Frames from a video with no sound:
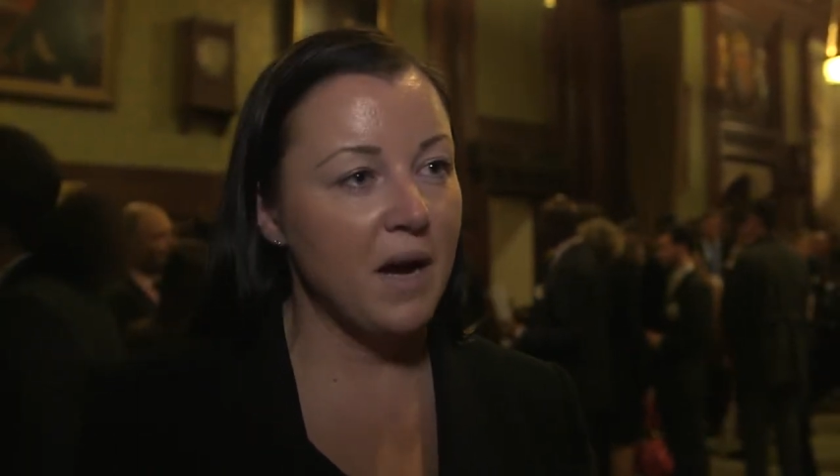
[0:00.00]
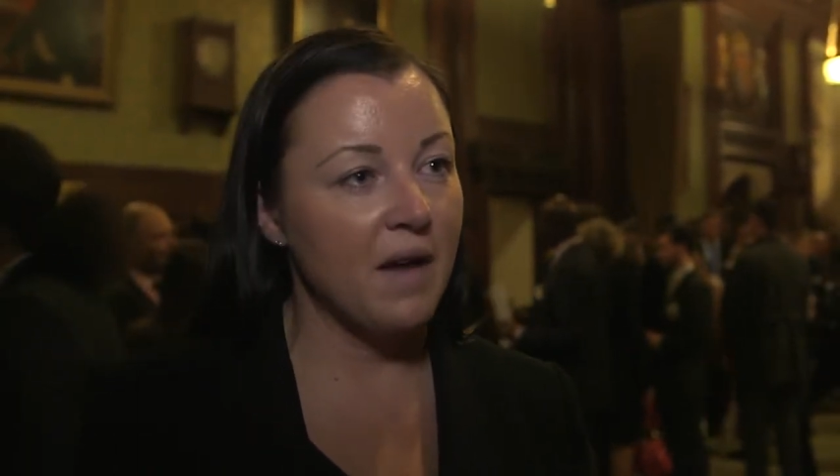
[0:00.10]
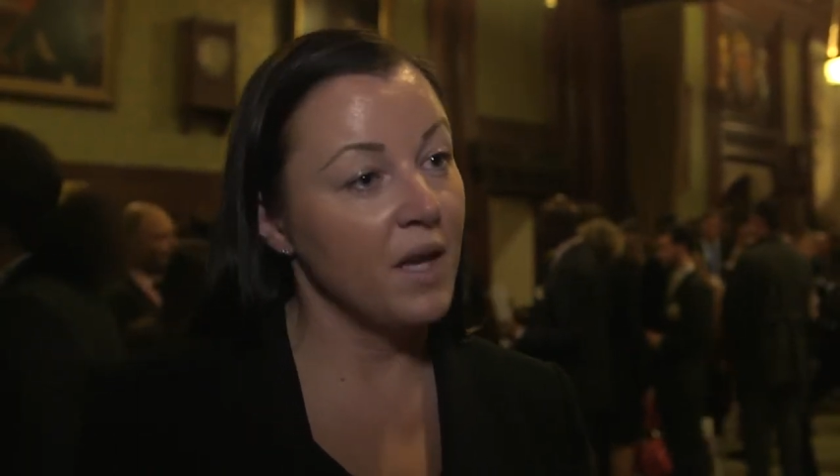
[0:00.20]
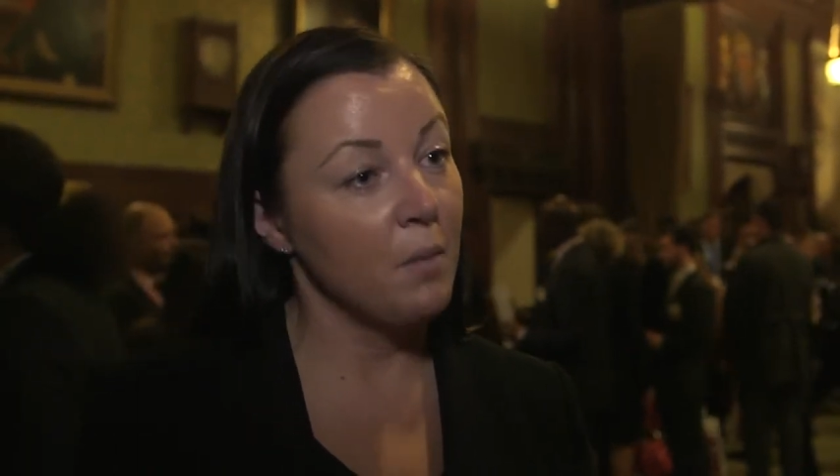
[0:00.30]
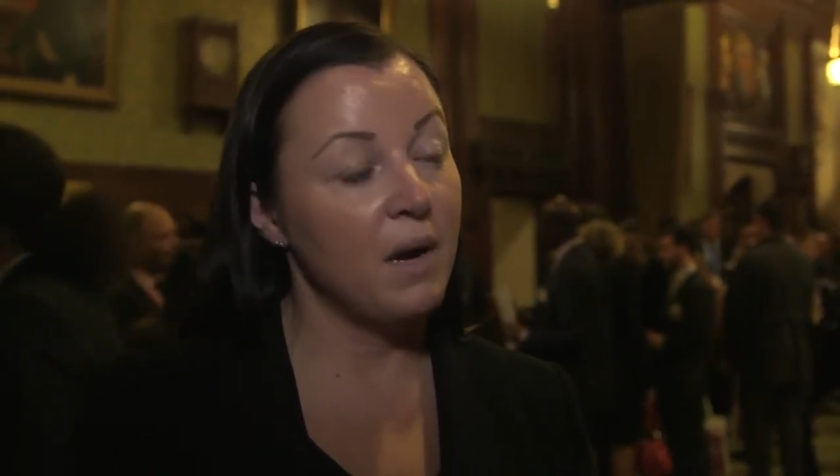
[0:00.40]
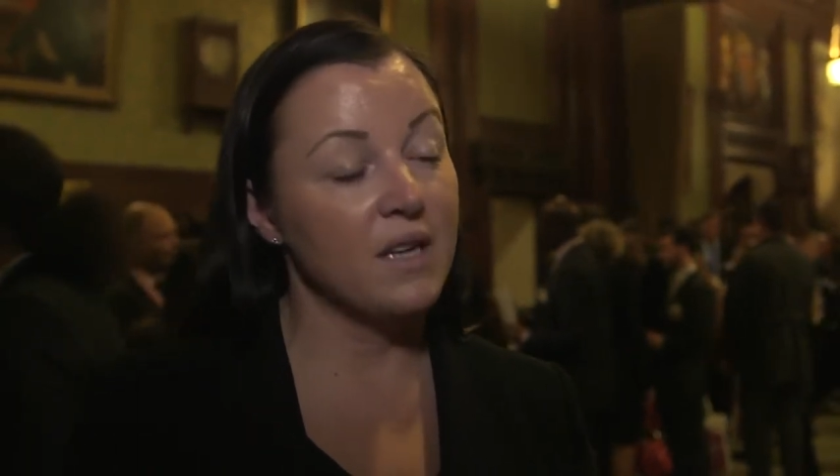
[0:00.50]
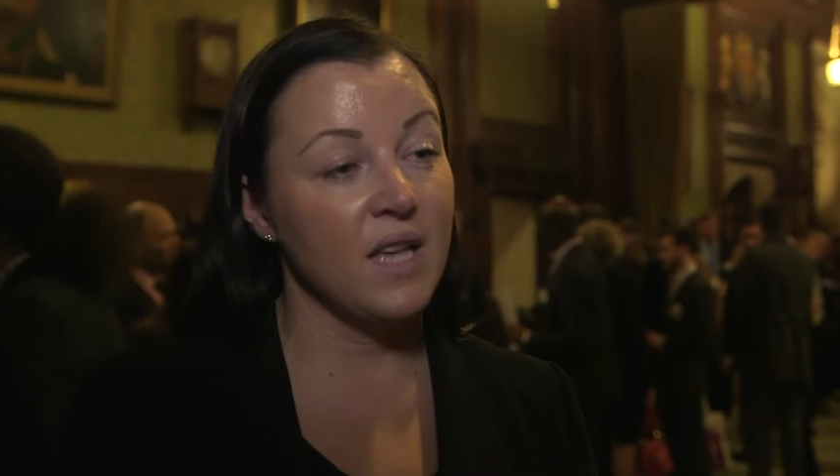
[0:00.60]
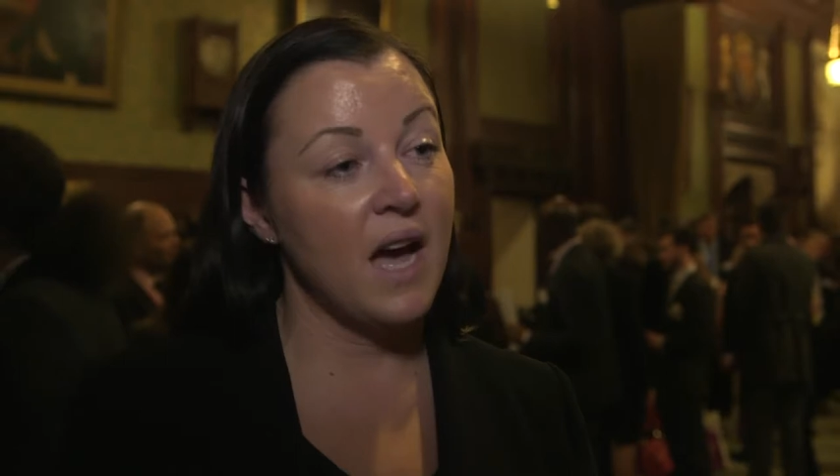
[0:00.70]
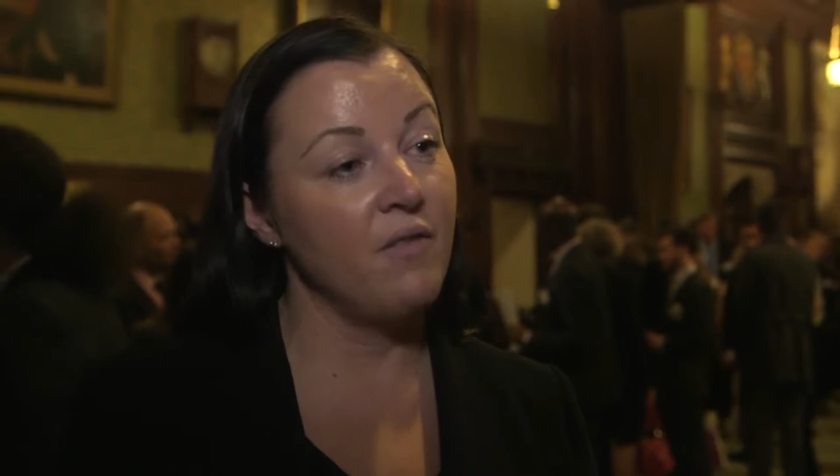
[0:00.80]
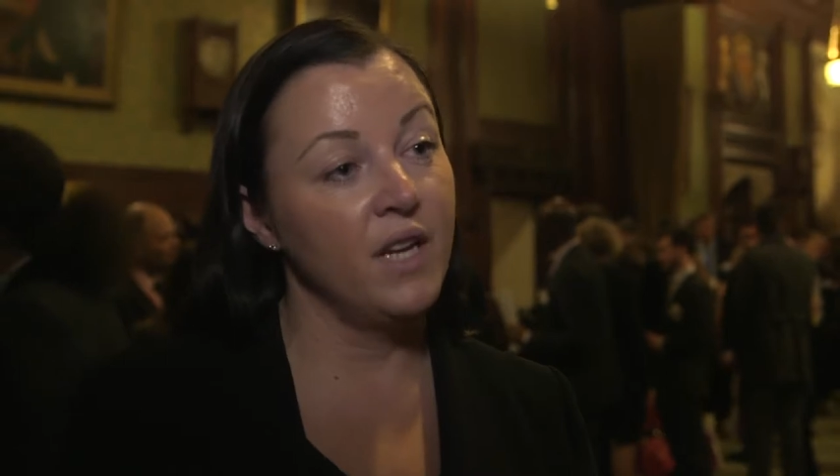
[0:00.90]
about the
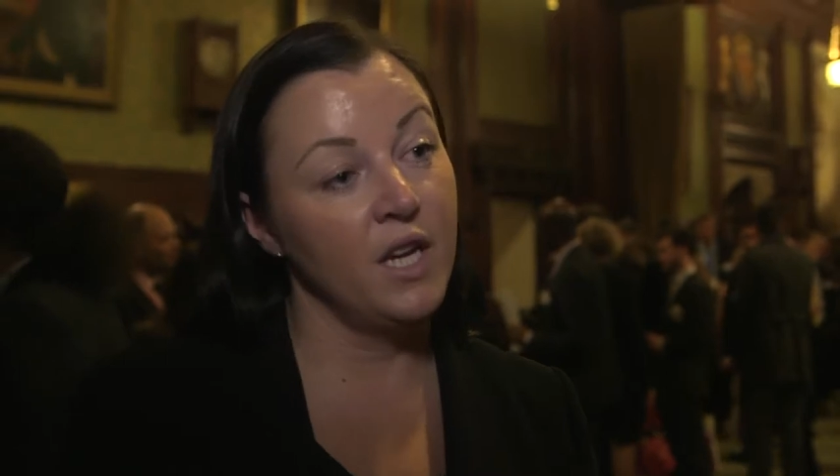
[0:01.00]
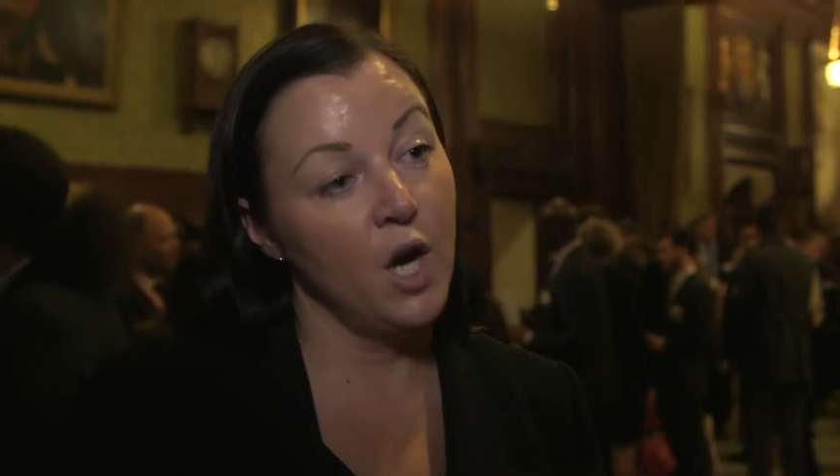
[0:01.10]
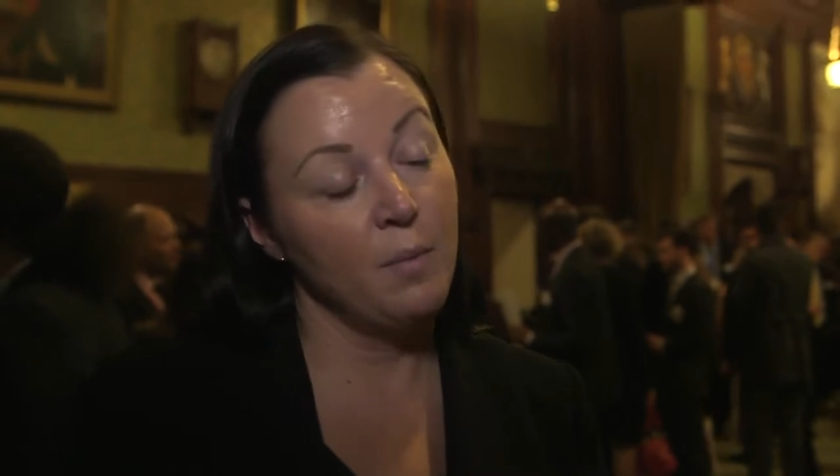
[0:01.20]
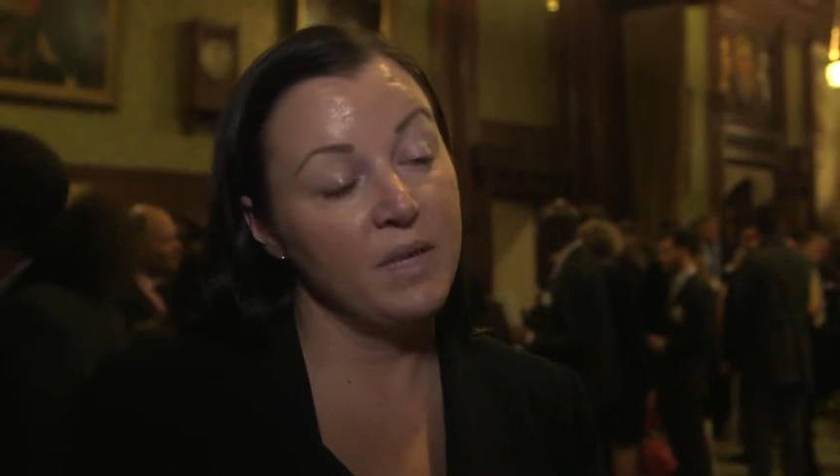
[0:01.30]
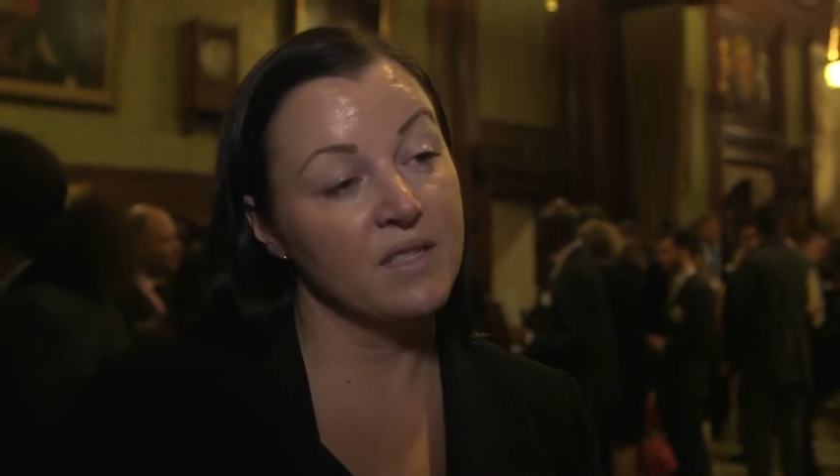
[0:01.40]
impact they're having in our